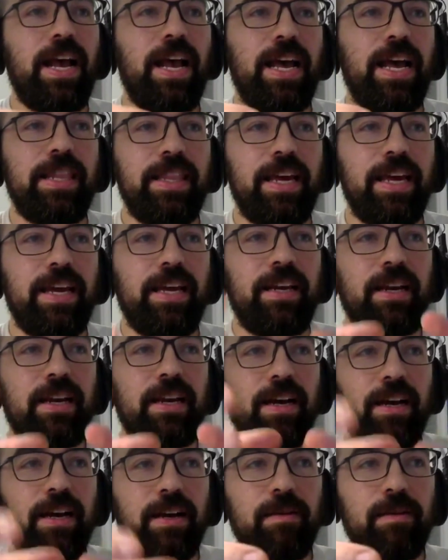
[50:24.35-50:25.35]
And
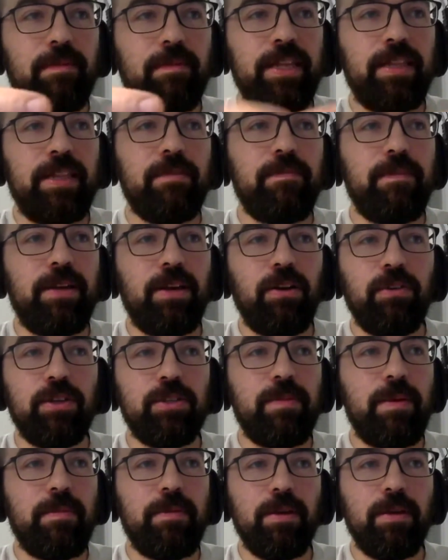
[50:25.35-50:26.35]
then in the middle
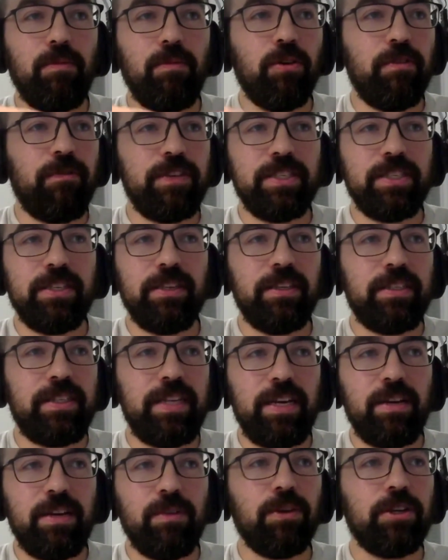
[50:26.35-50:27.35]
is maybe a more
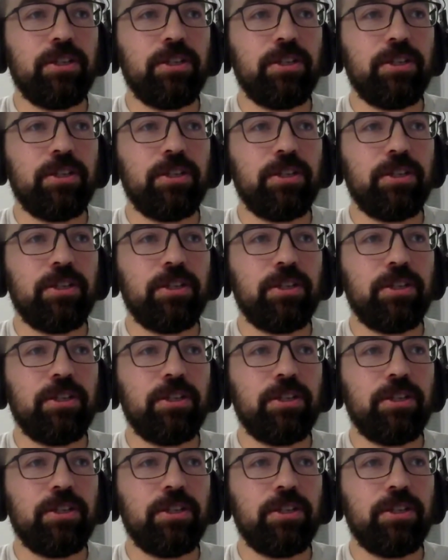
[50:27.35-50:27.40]
facilitated